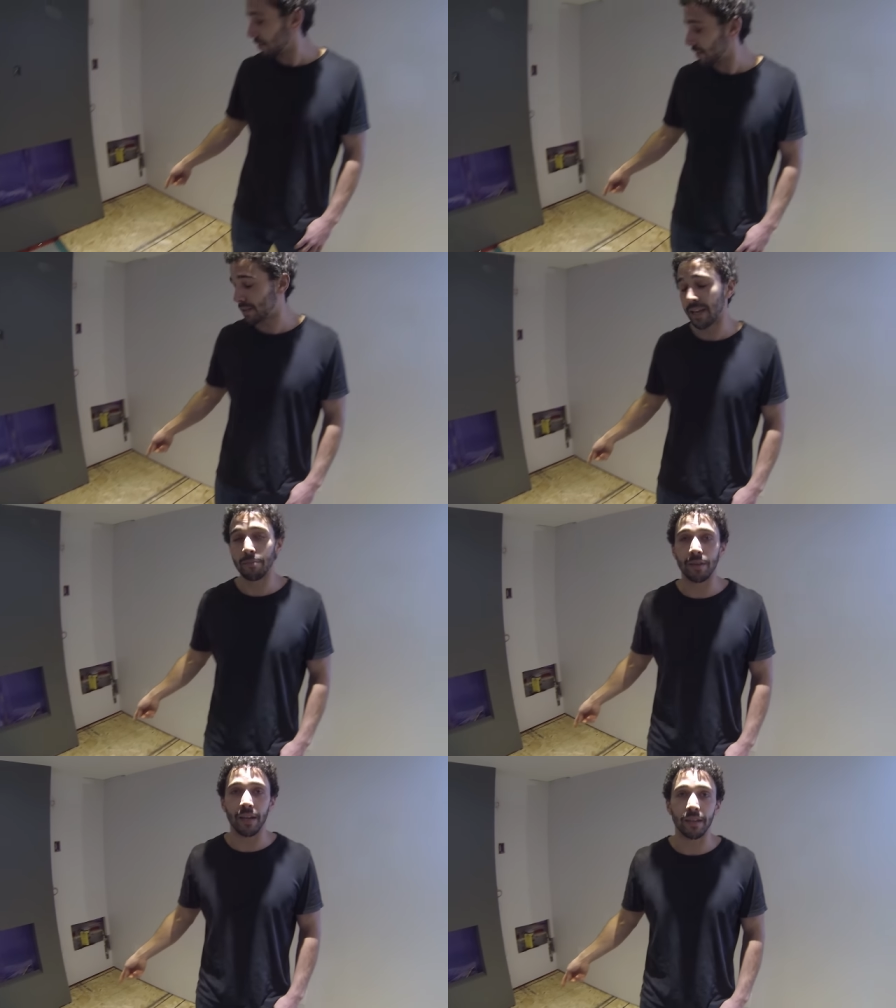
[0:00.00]
the
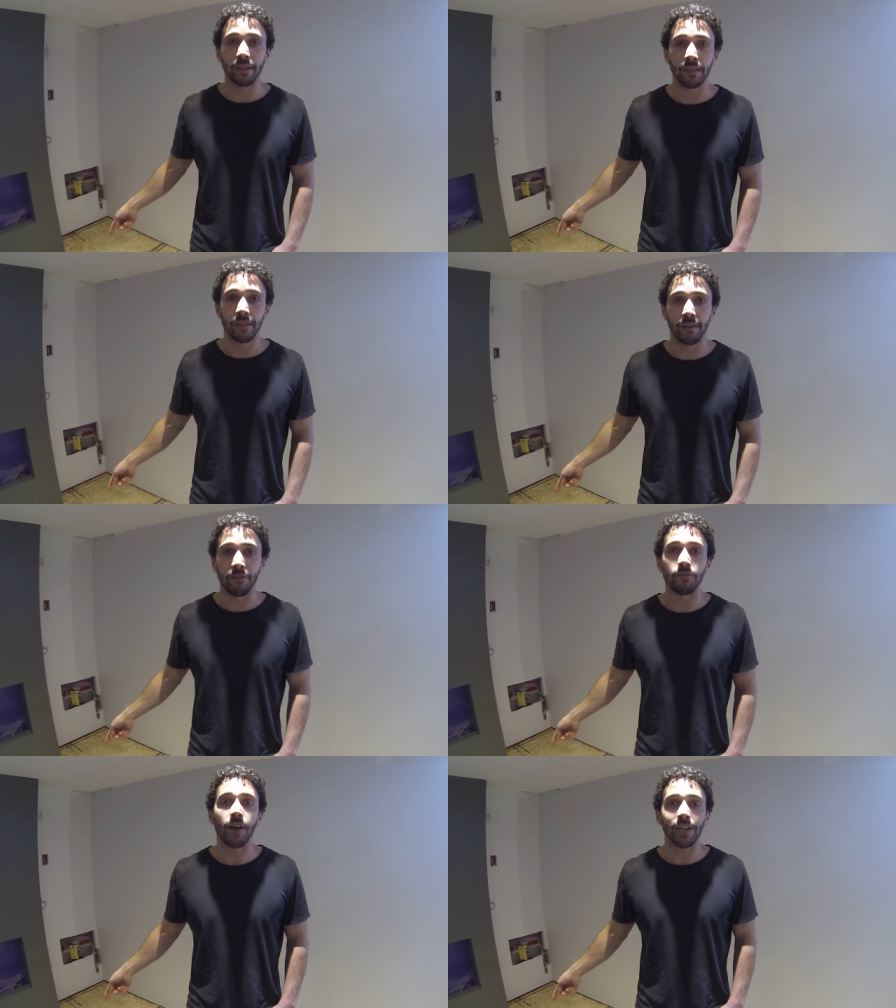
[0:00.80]
same thing
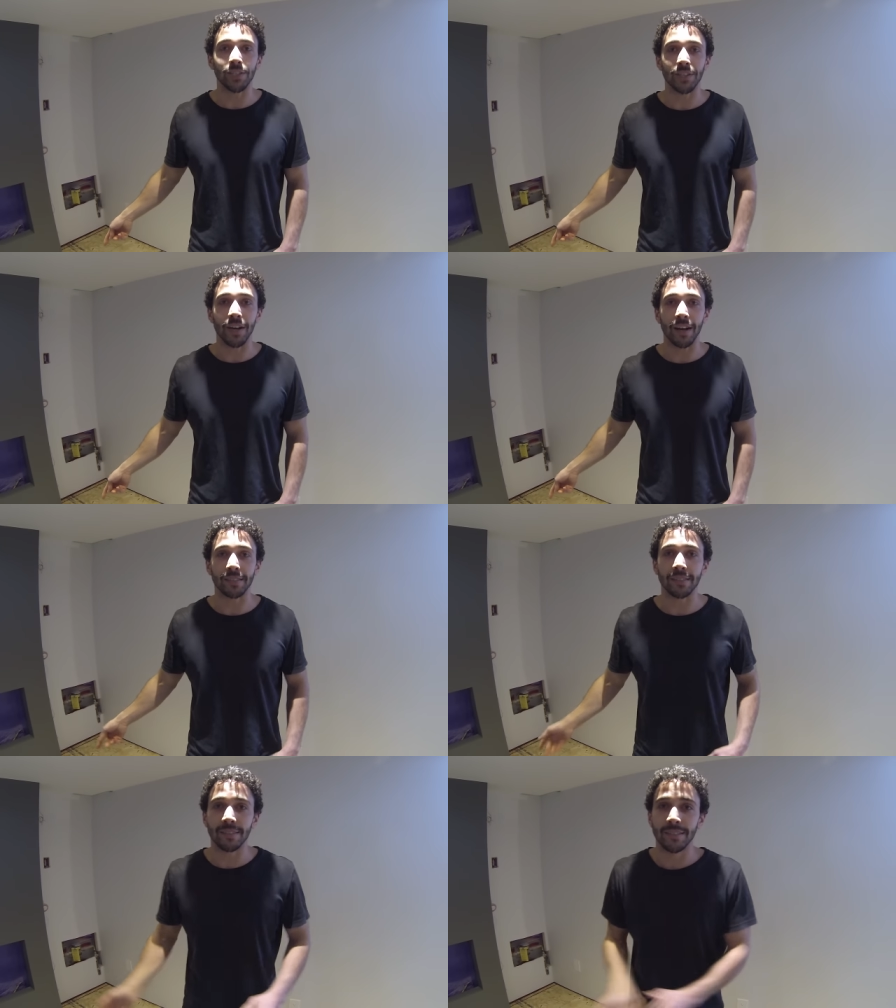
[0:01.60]
for a fraction of the
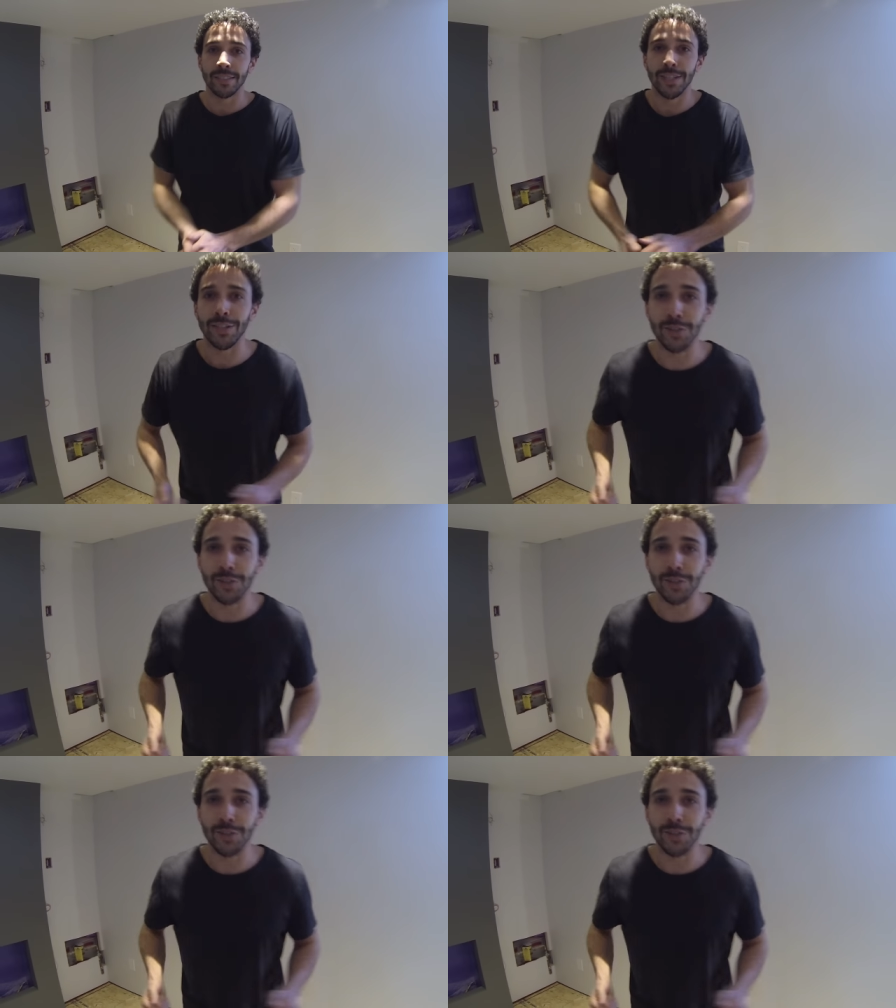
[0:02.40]
cost. Let's